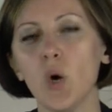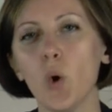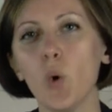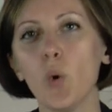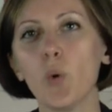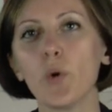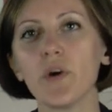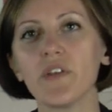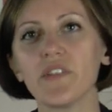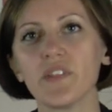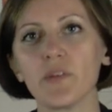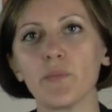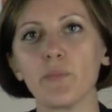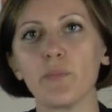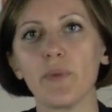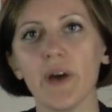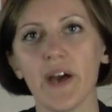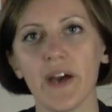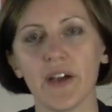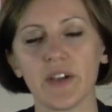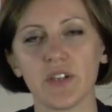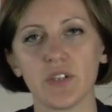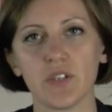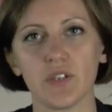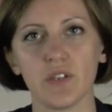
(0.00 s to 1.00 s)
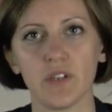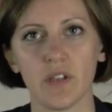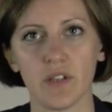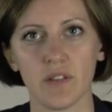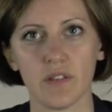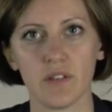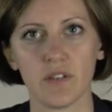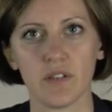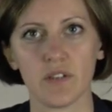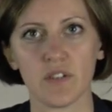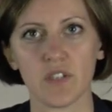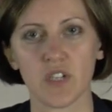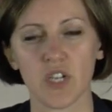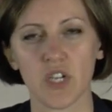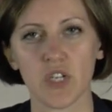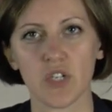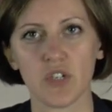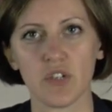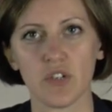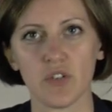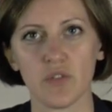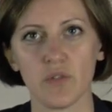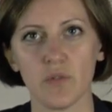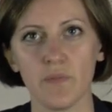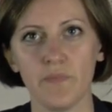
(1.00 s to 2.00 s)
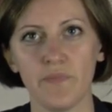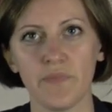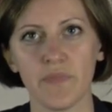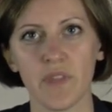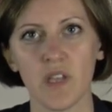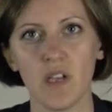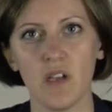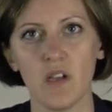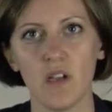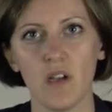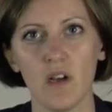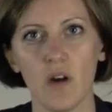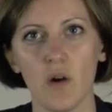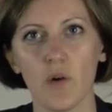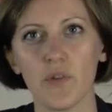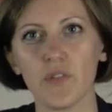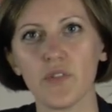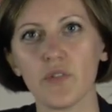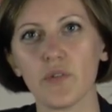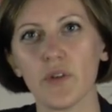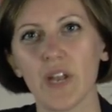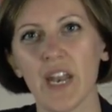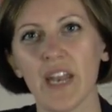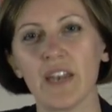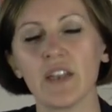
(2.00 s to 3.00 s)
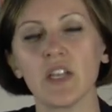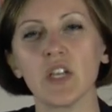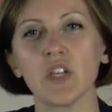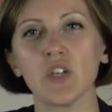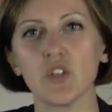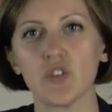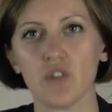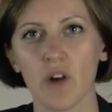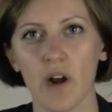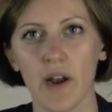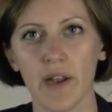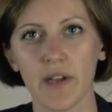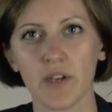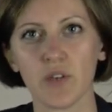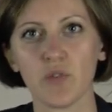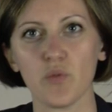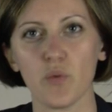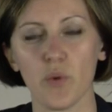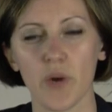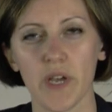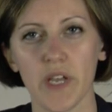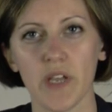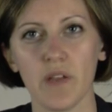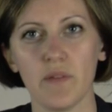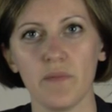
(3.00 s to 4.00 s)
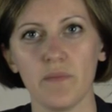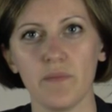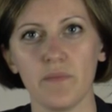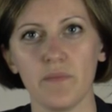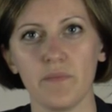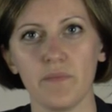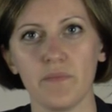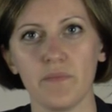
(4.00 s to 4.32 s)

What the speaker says: who is impacted in this issue, also in an indirect way.